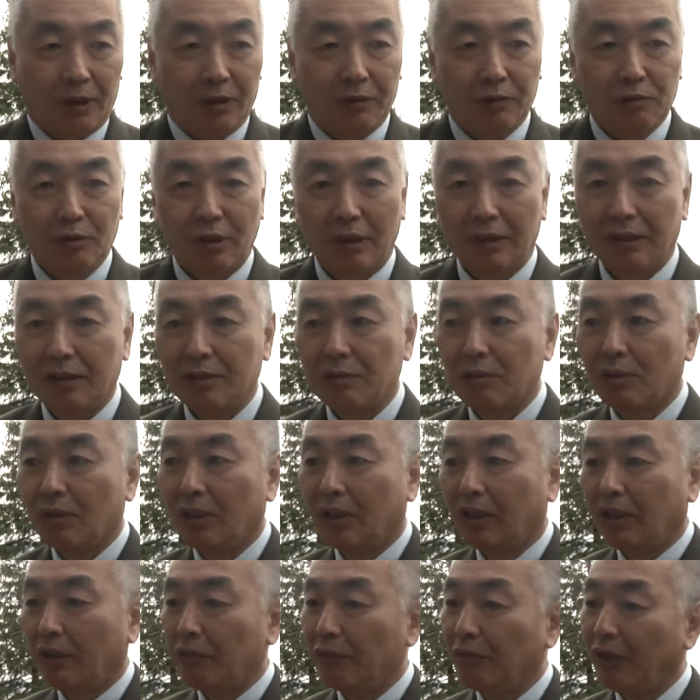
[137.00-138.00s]

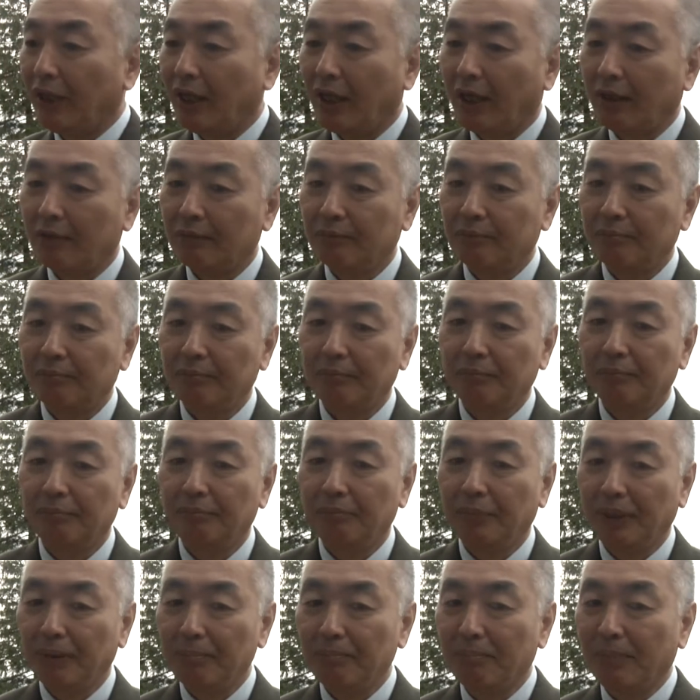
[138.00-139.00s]
Traditionally, we have
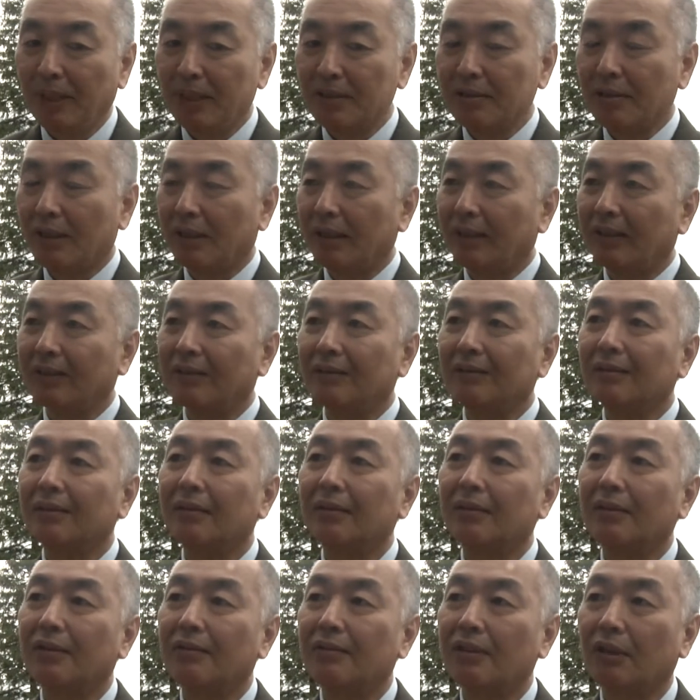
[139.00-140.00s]
been measuring
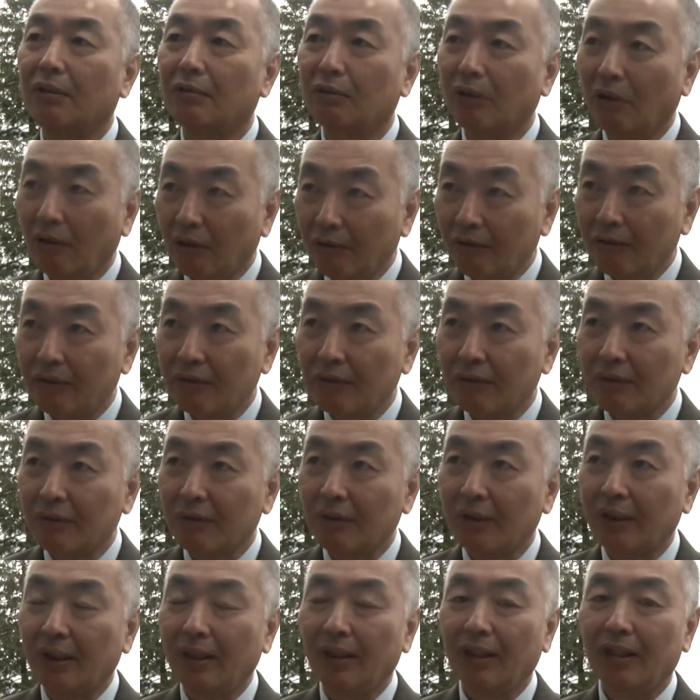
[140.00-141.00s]
the growth
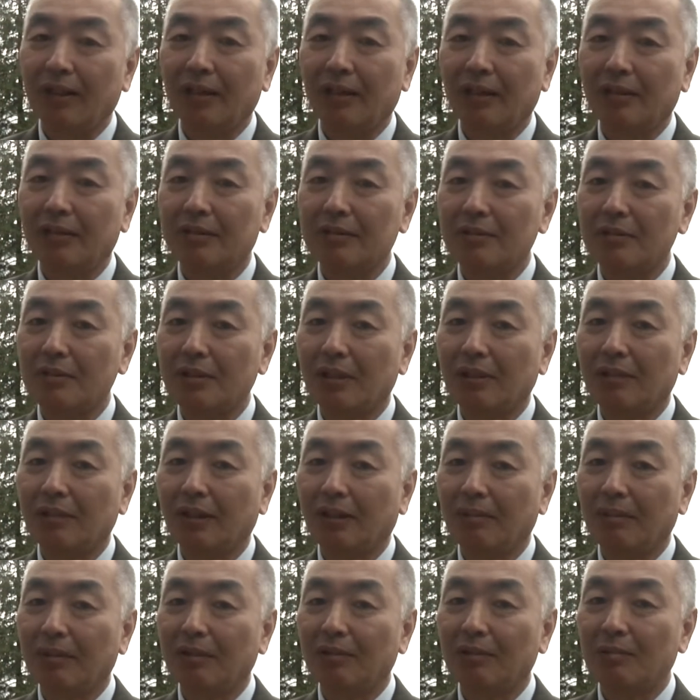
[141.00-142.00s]
and
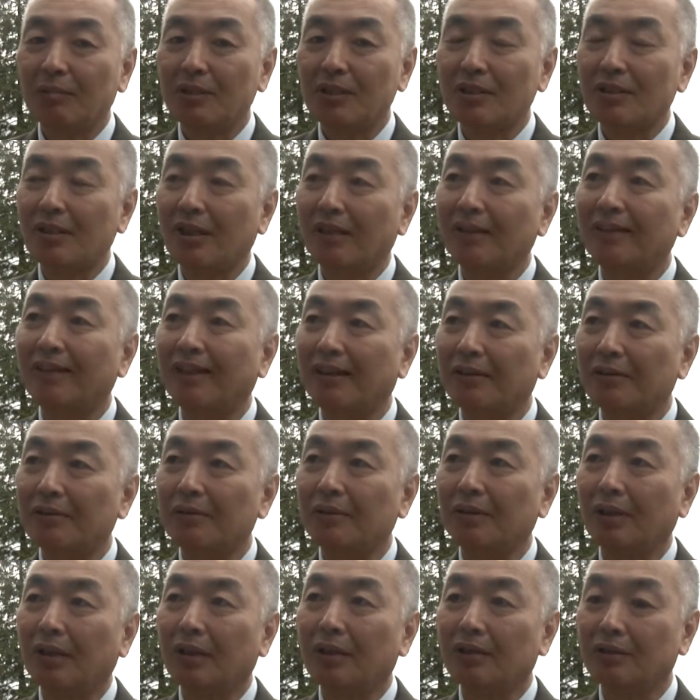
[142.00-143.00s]
level of standard
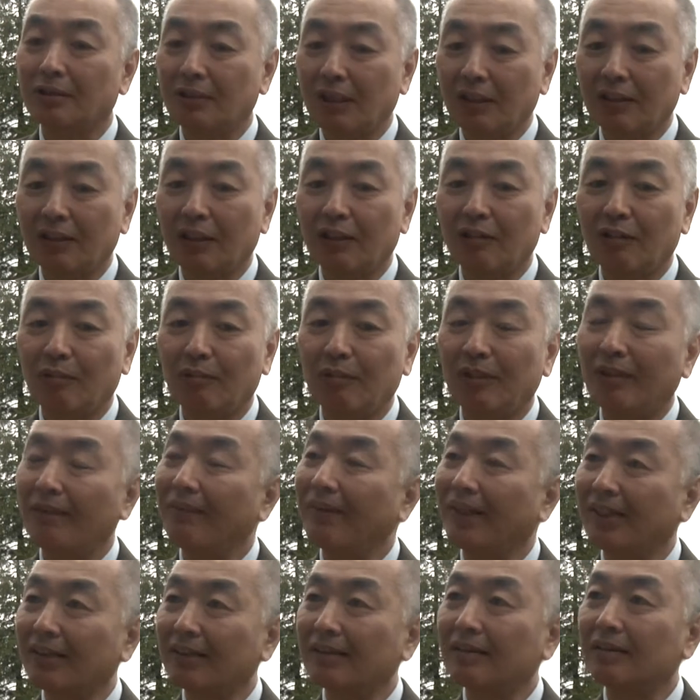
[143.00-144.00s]
of
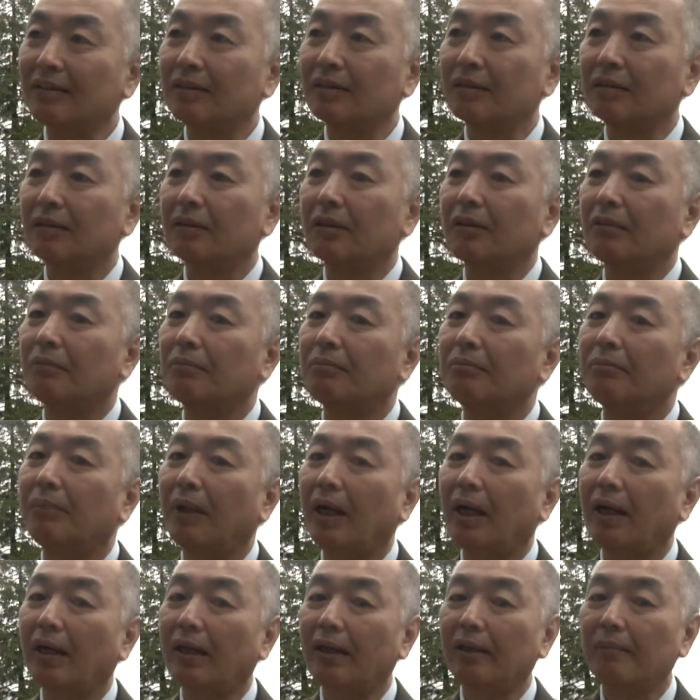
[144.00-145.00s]
living
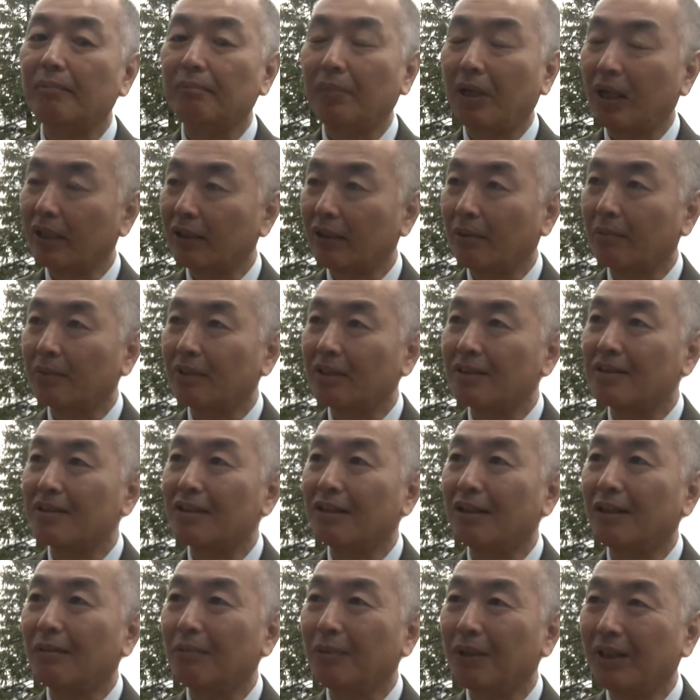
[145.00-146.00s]
by per capita
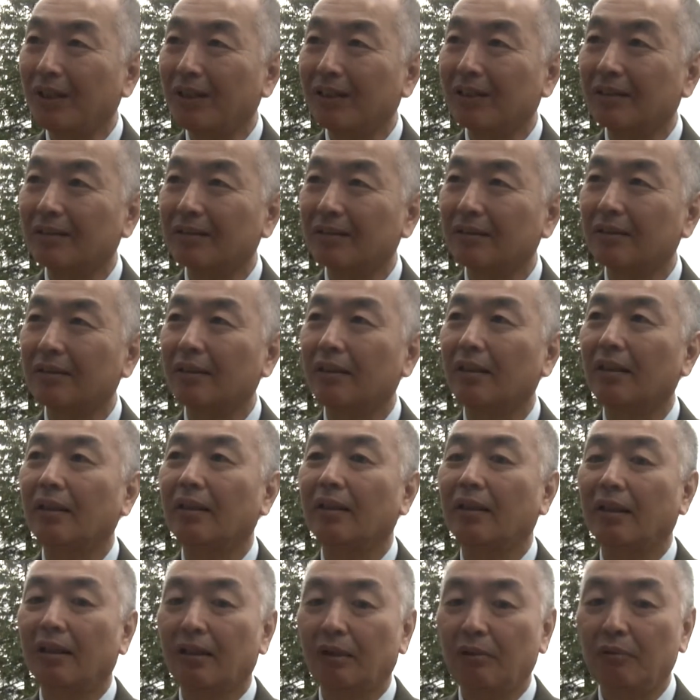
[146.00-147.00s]
GDP.
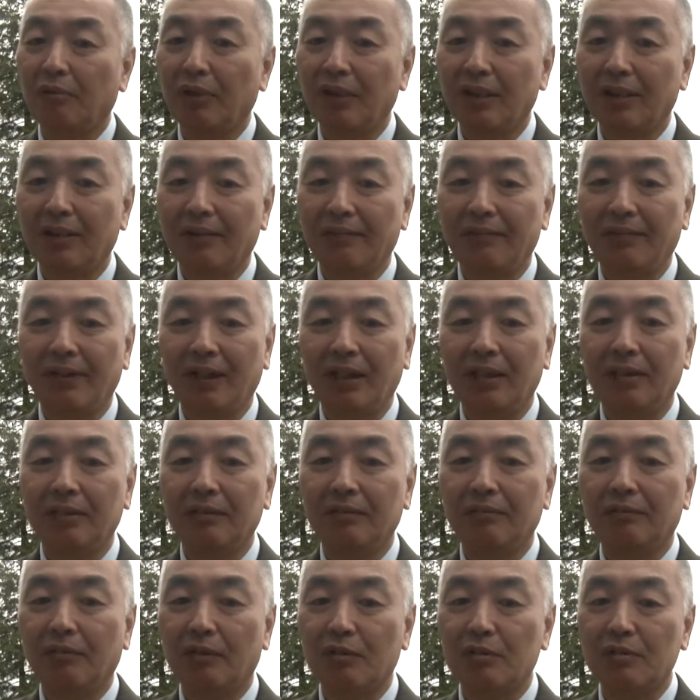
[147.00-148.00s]
And we
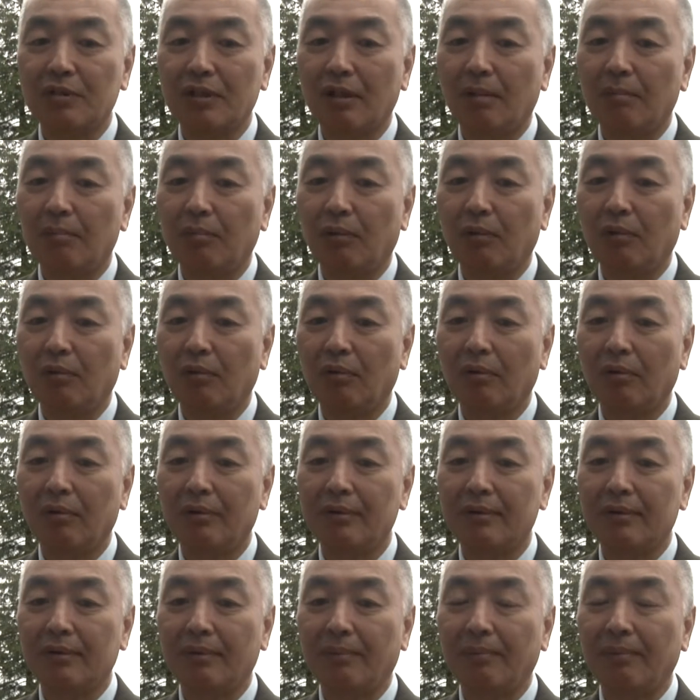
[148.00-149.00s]
define, for example,
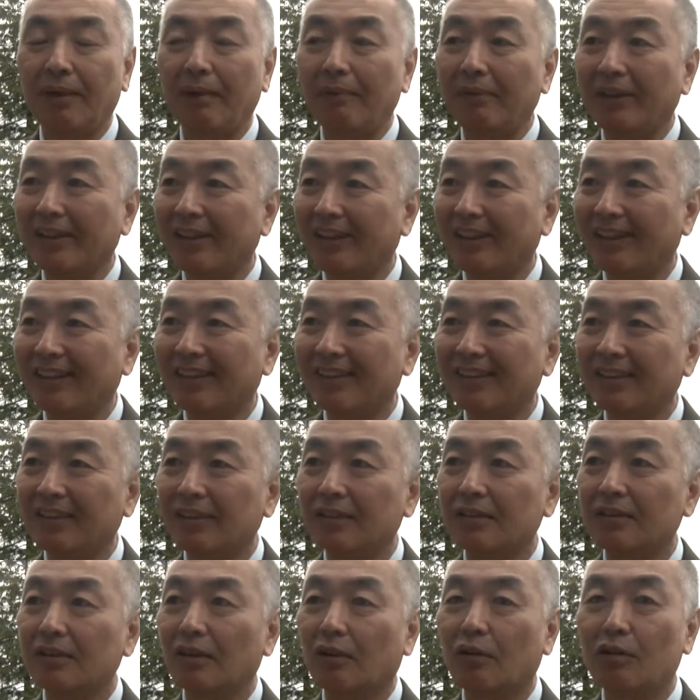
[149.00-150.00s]
the poverty,
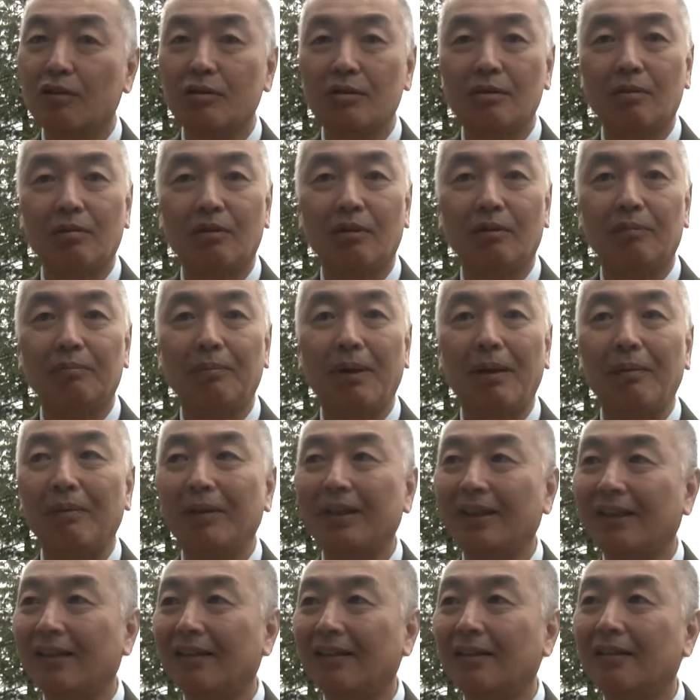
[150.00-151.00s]
the concept of
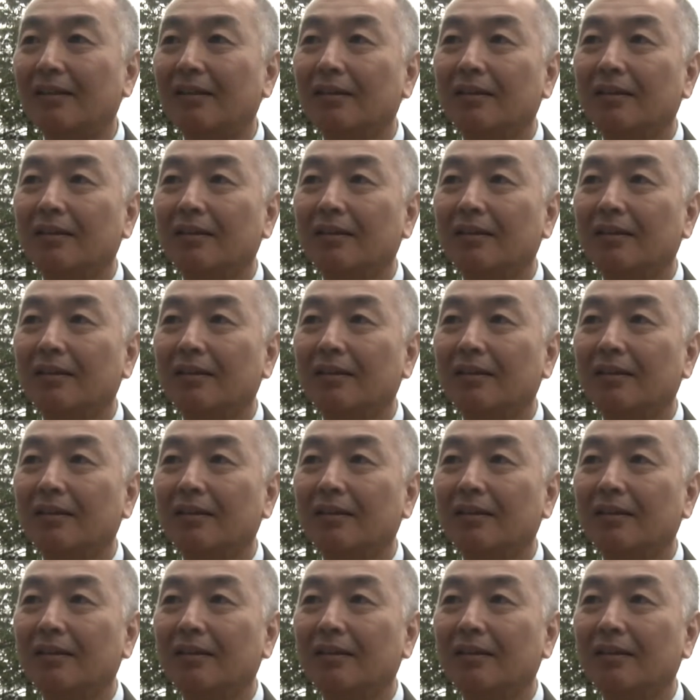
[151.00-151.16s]
poverty